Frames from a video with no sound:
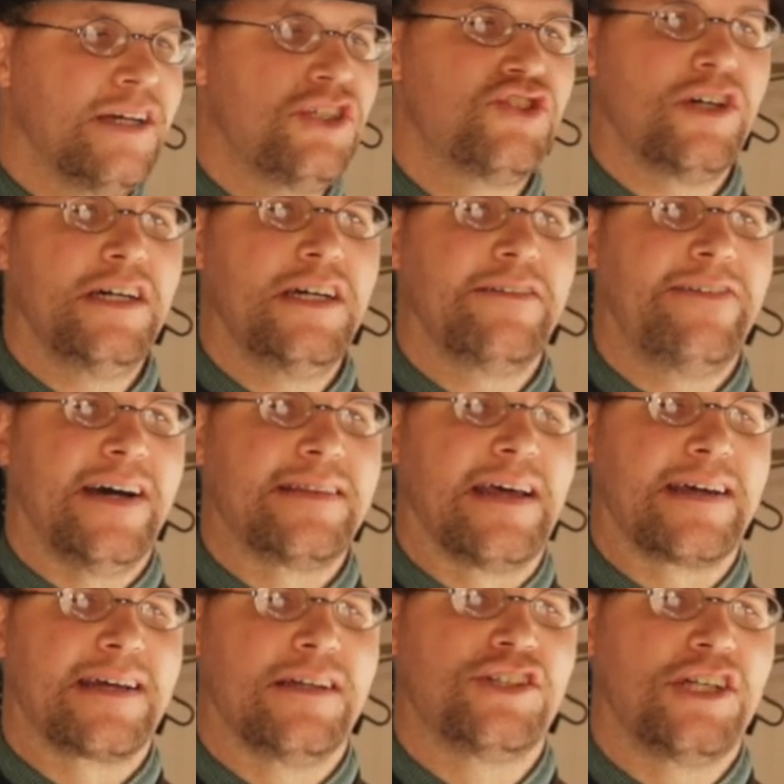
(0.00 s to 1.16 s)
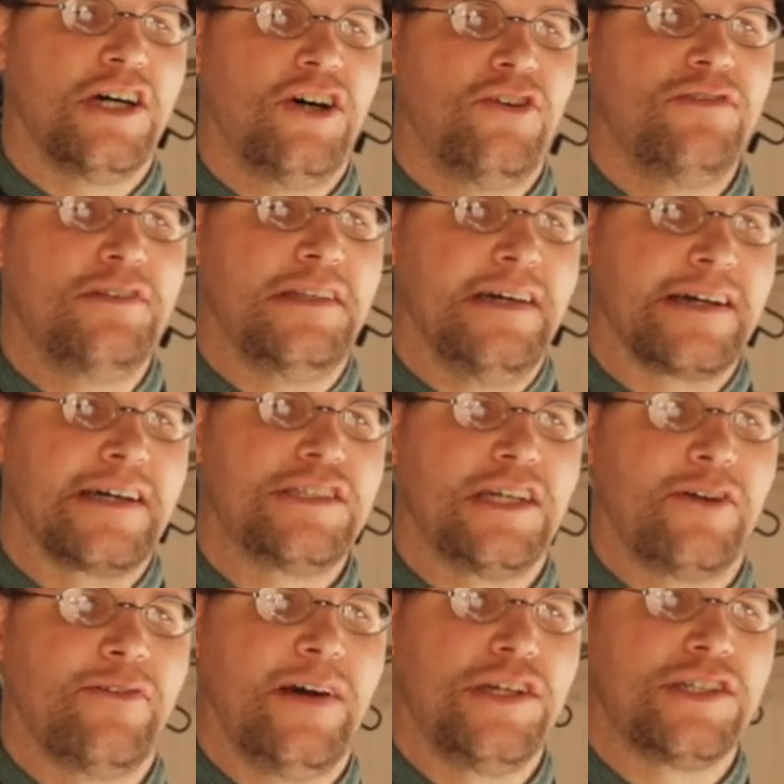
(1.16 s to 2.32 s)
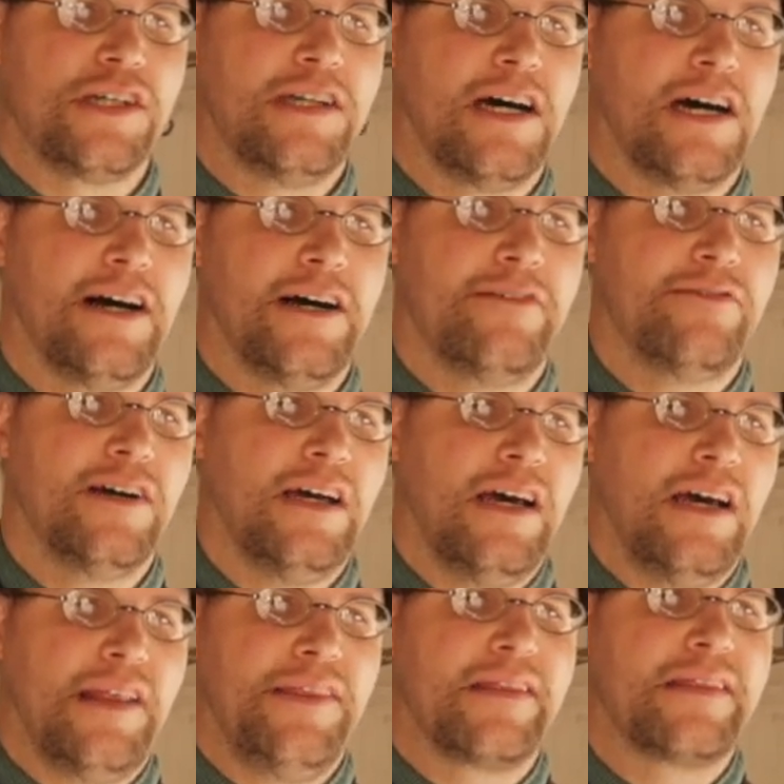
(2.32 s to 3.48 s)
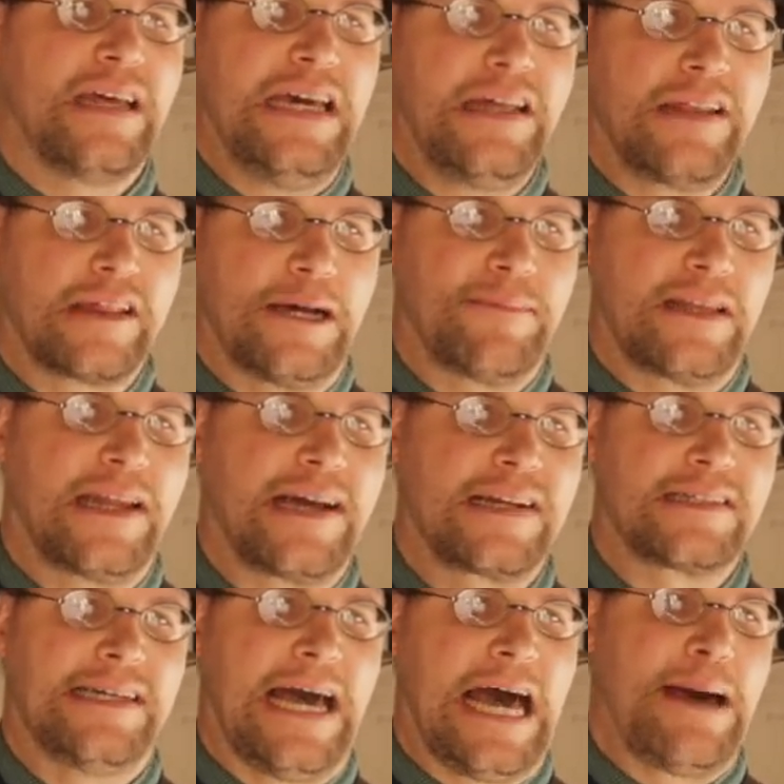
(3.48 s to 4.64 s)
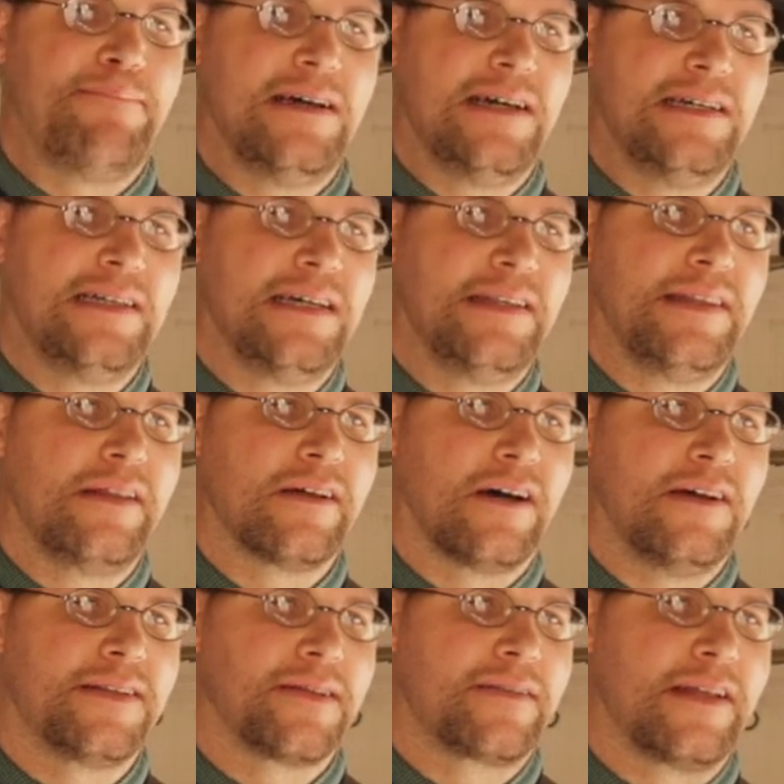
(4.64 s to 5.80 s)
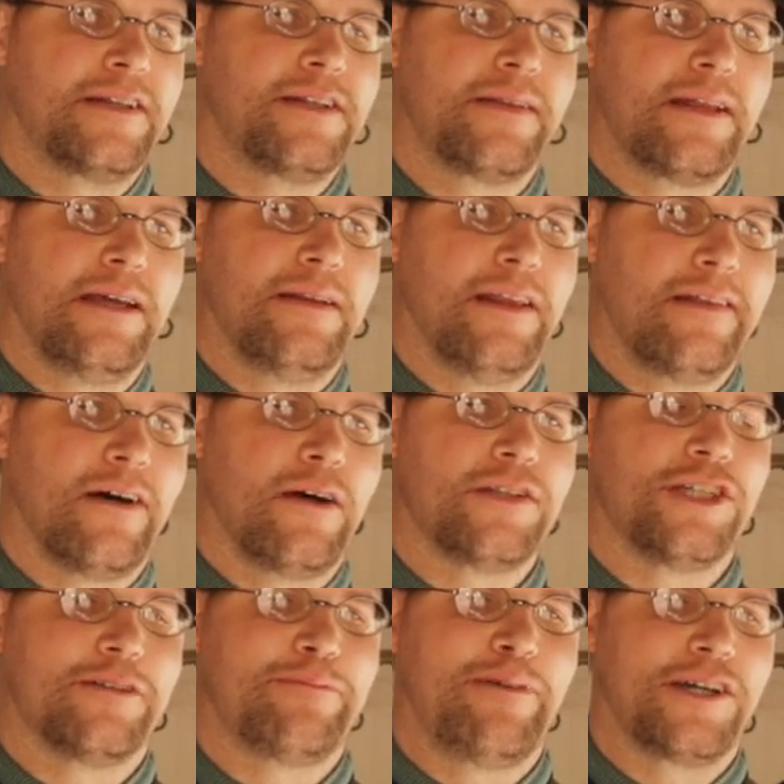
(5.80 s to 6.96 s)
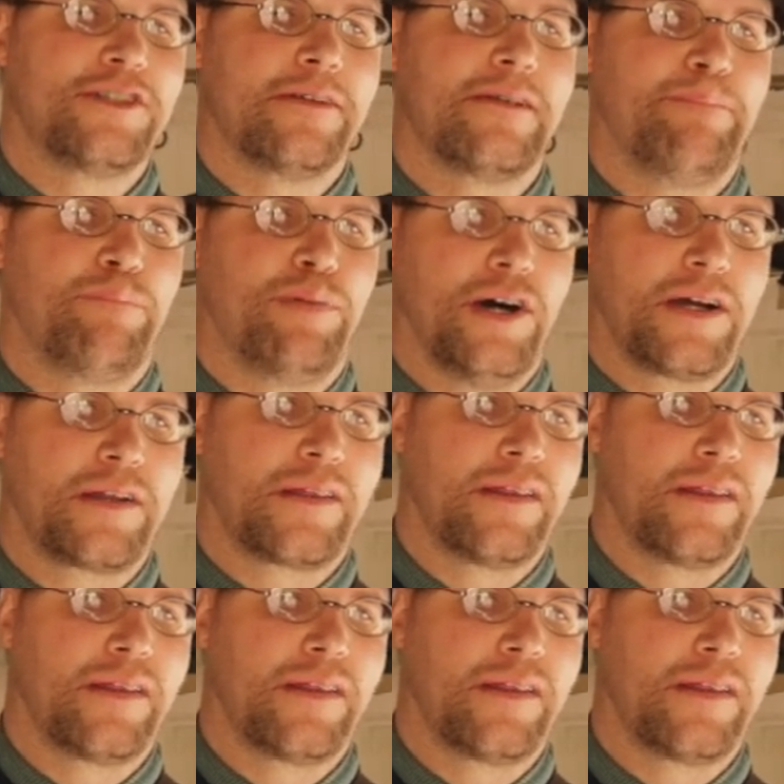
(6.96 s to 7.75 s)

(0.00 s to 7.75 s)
I enjoy the fact that I can show the younger generation of this is something that actually happened. These aren't the things you see, these aren't just pictures and books.